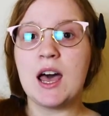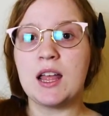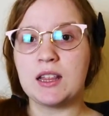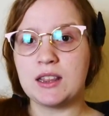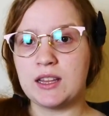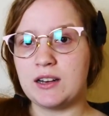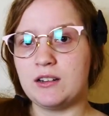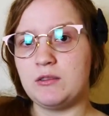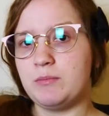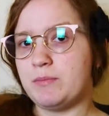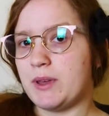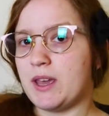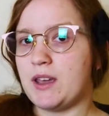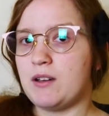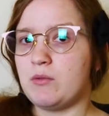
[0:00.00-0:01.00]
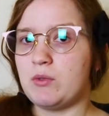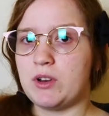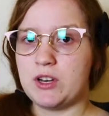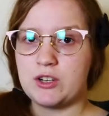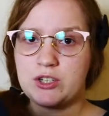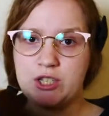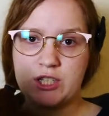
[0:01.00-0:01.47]
a little bit when
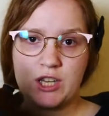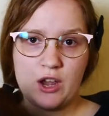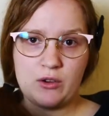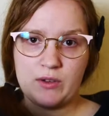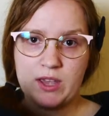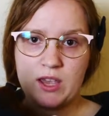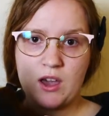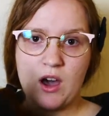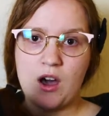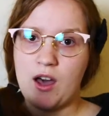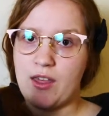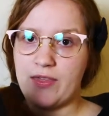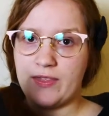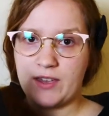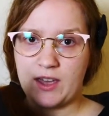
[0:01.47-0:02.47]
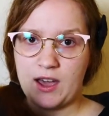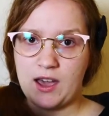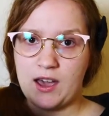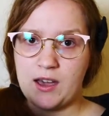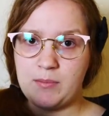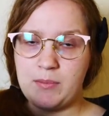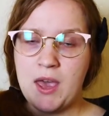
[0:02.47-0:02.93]
you're sewing on the
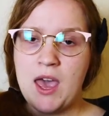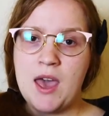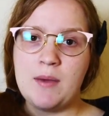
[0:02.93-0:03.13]
cup